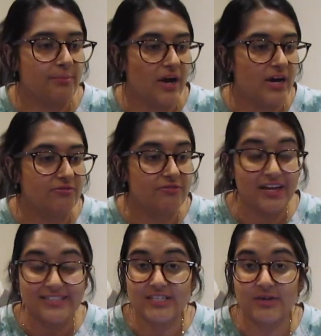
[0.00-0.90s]
but
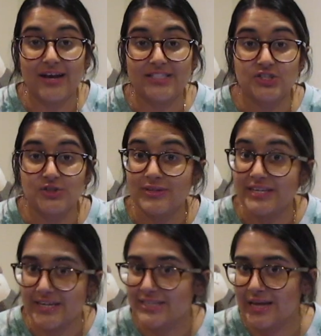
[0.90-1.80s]
firstly you had to do a
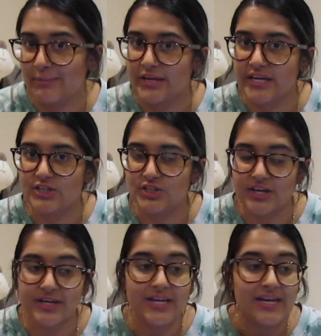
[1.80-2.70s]
knee
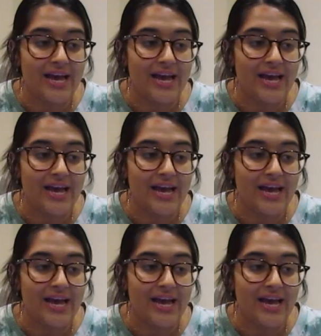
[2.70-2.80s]
examination,